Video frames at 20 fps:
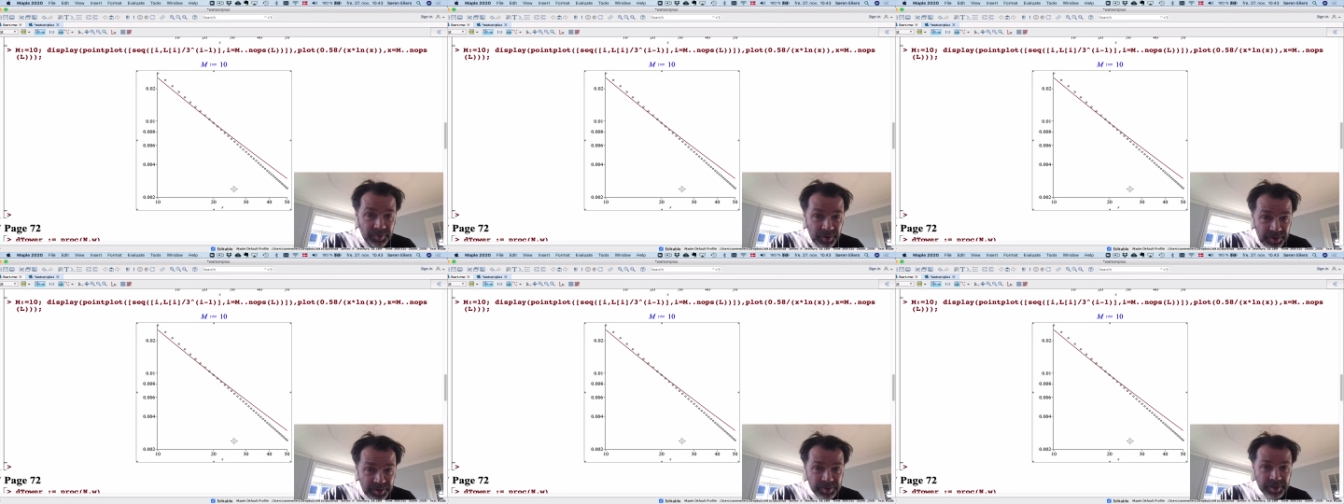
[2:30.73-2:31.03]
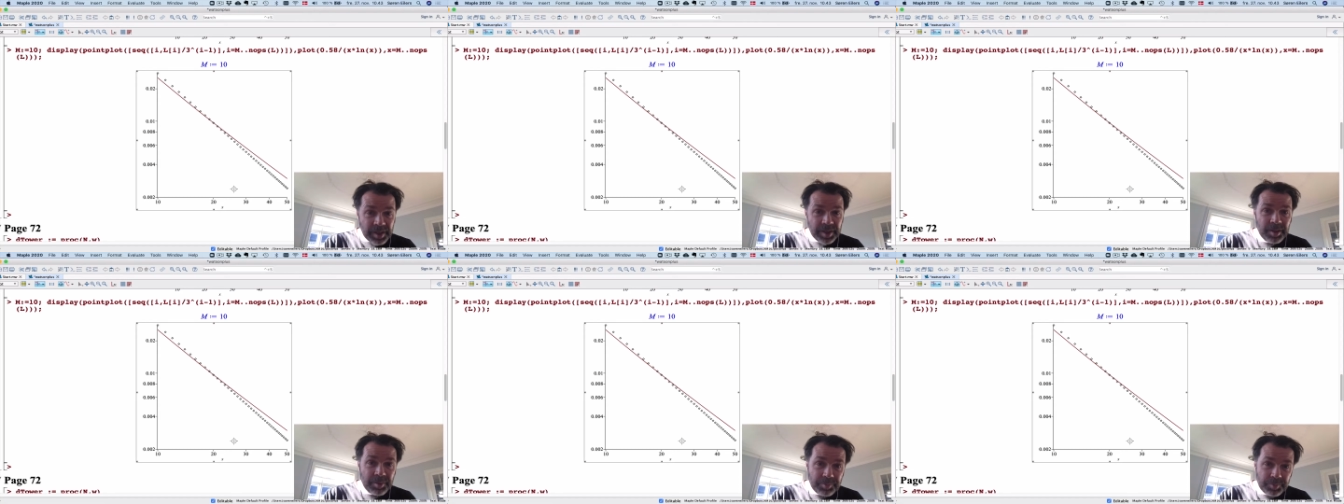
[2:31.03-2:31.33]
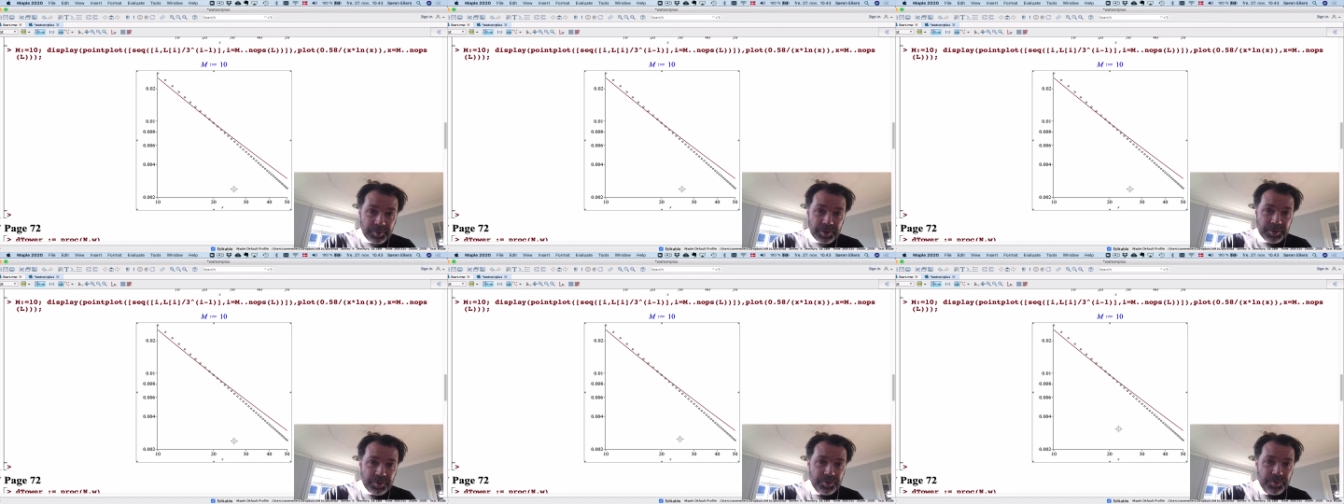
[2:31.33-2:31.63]

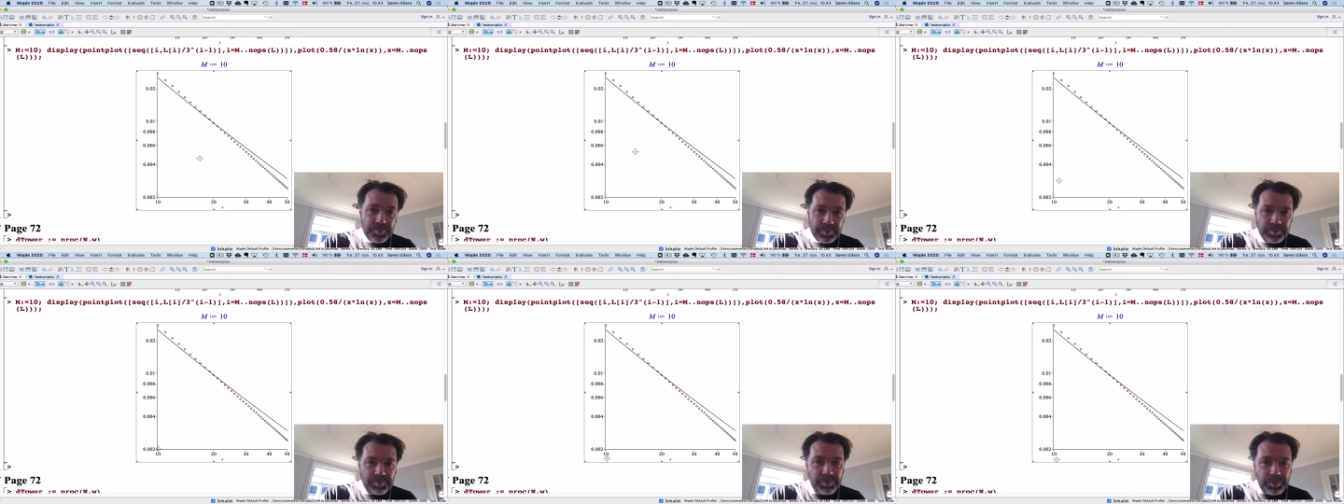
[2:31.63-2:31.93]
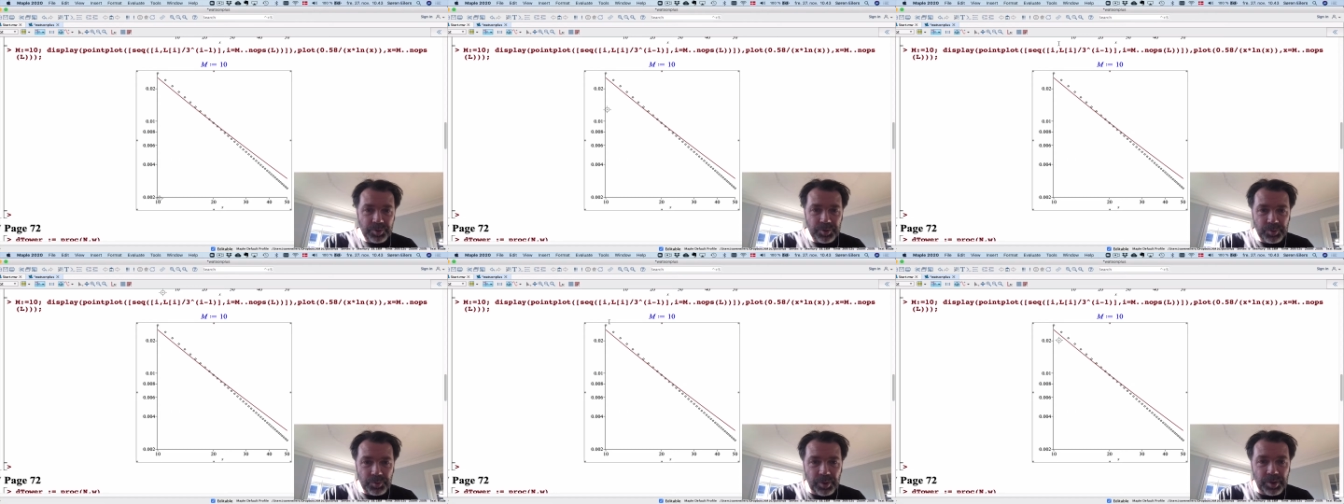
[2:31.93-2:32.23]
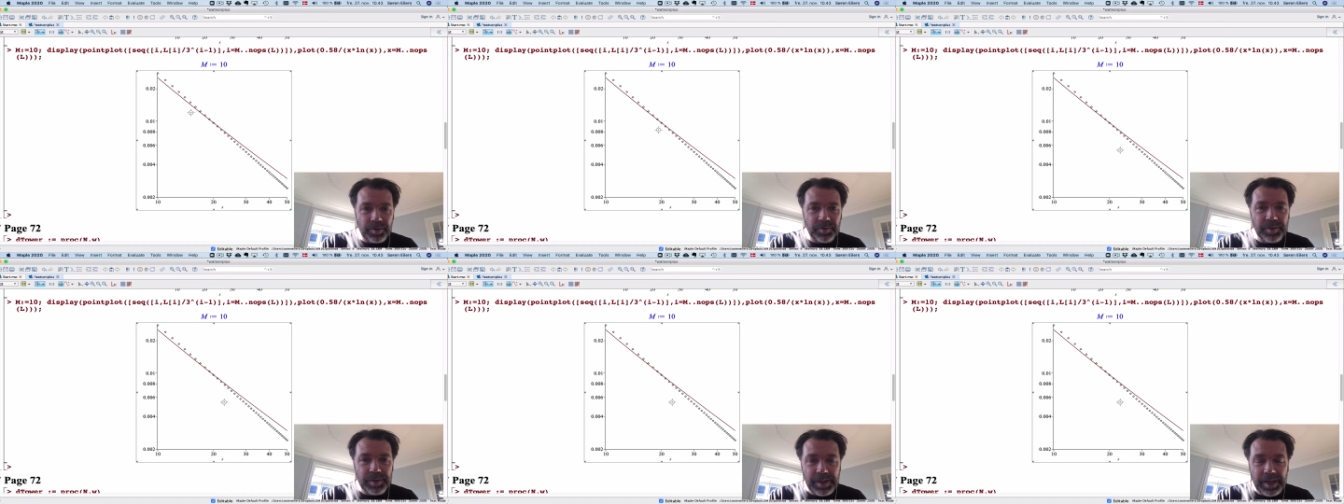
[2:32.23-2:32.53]
setup, which puts
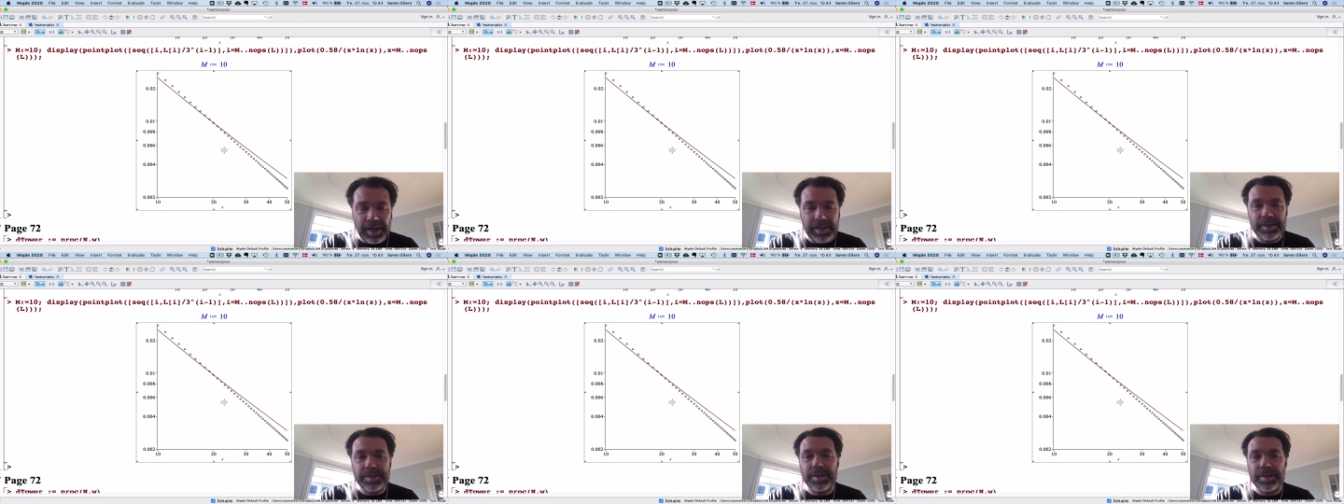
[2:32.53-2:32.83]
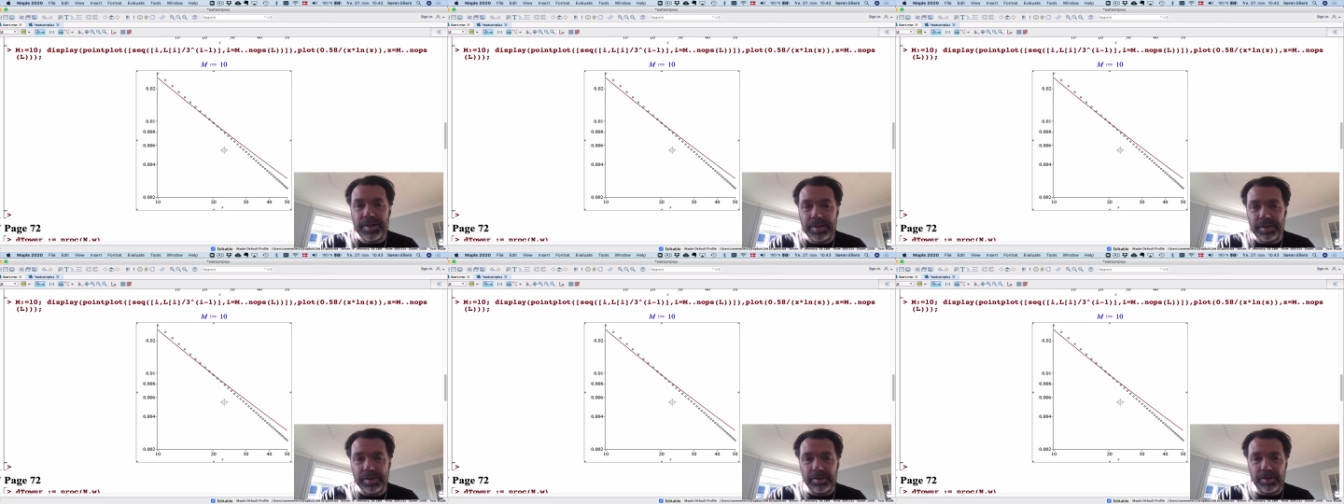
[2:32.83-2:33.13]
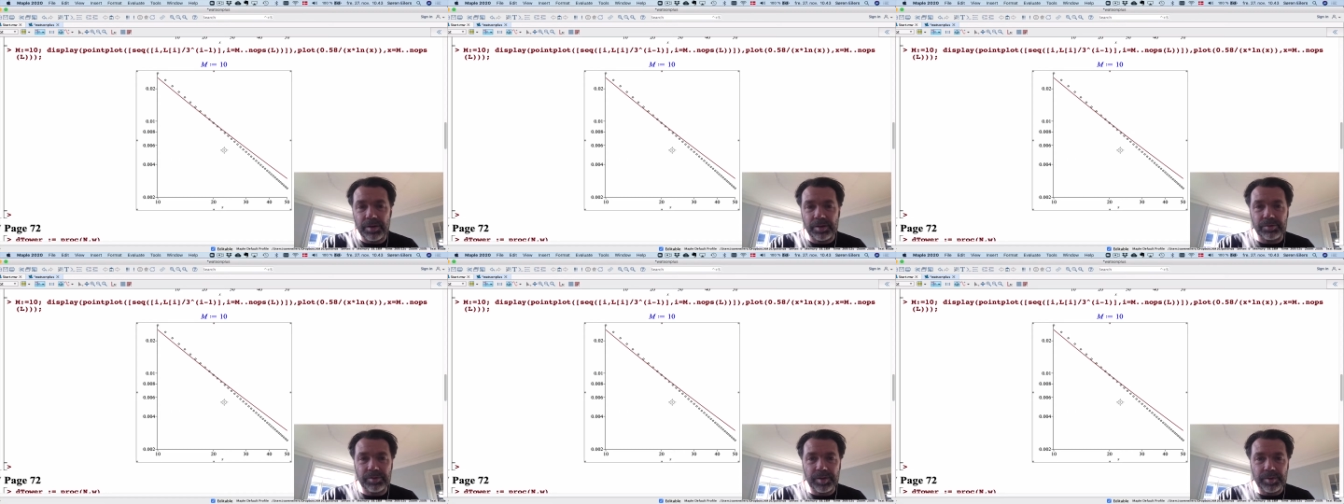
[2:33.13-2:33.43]
one of the axes in a
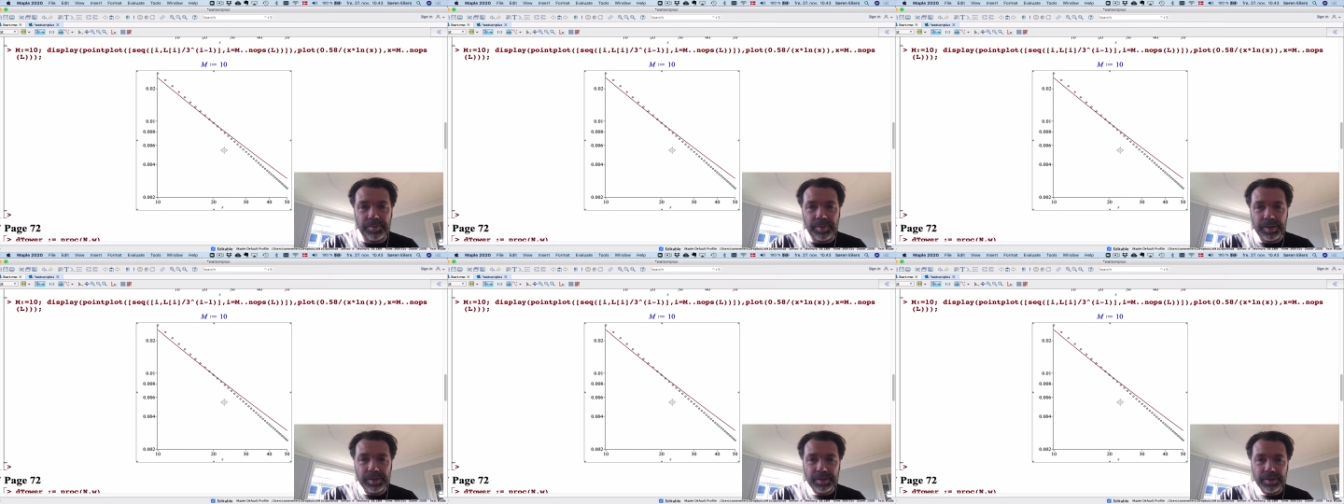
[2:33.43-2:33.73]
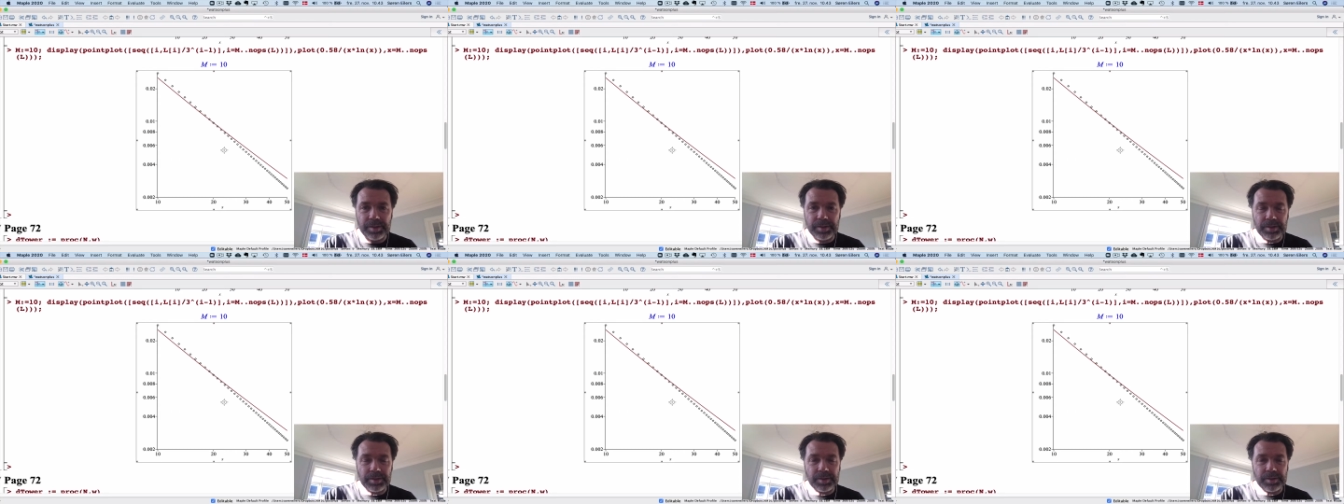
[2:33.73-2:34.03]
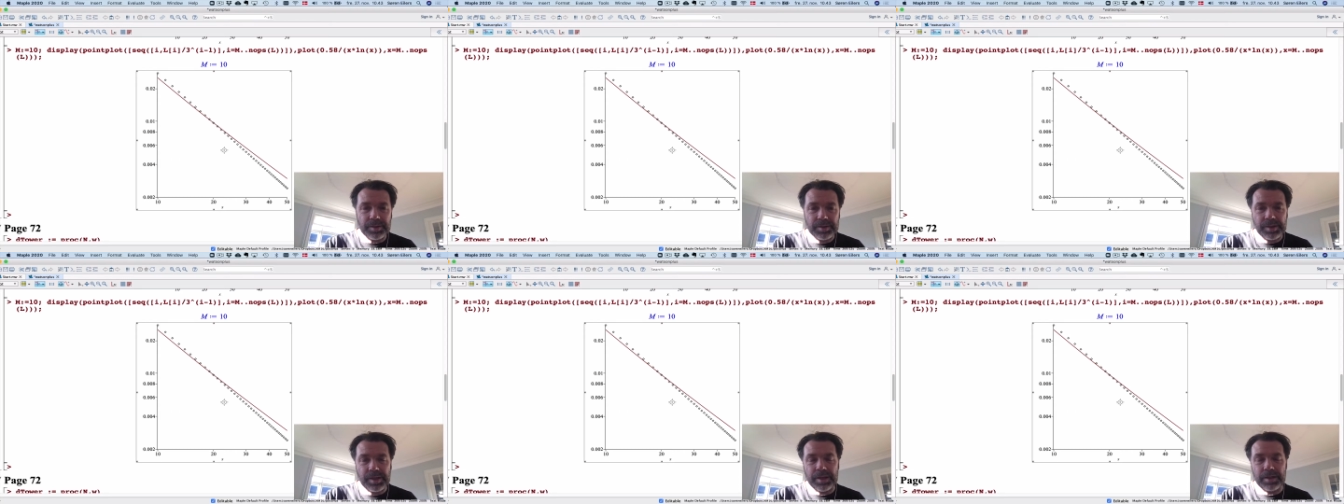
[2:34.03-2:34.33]
logarithmic
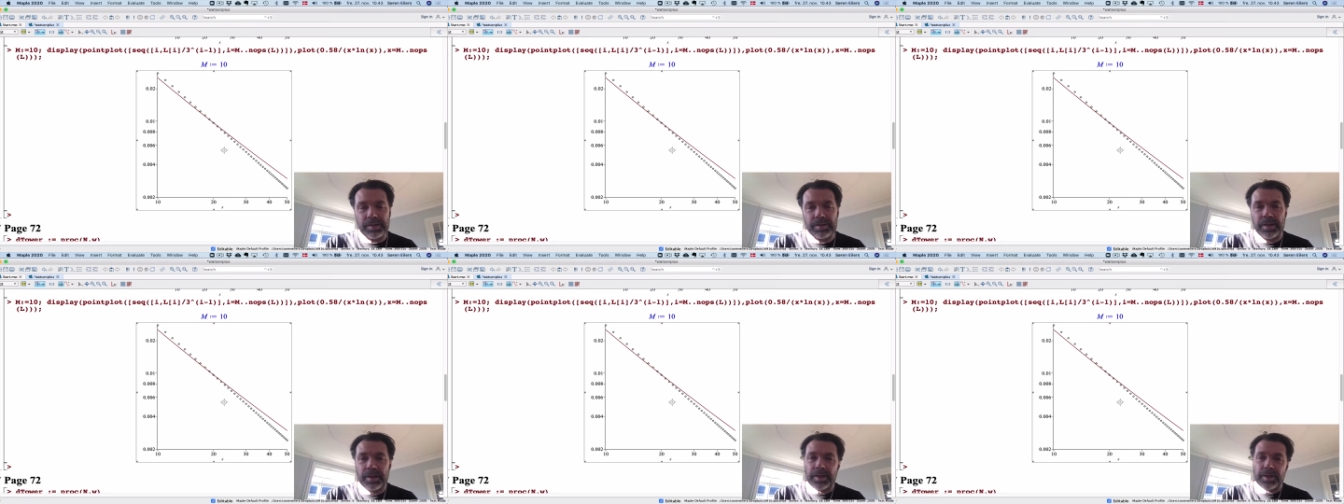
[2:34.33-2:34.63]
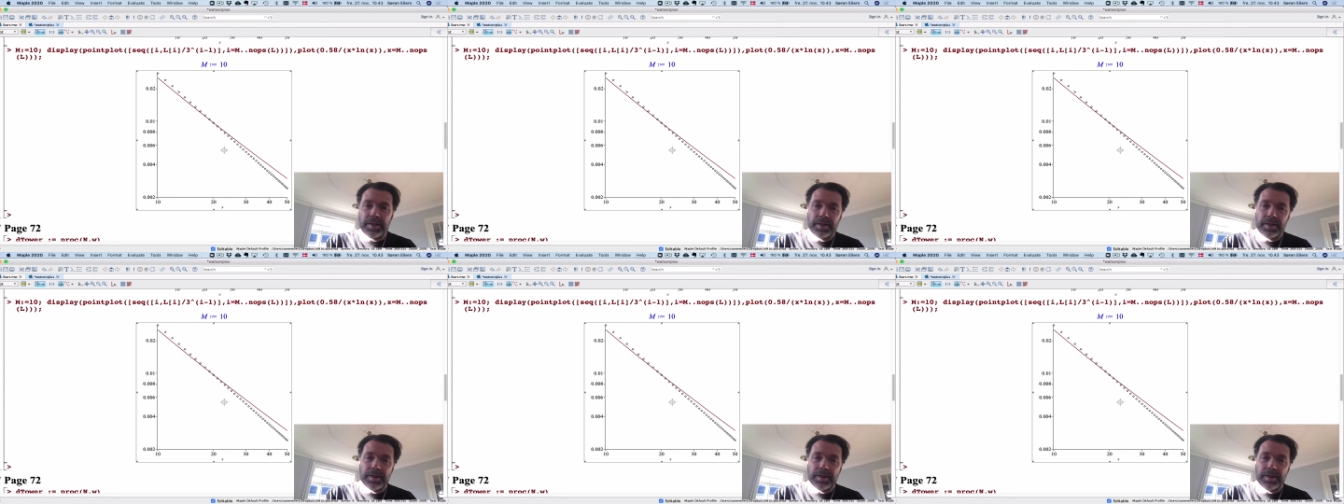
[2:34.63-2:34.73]
uh, scale,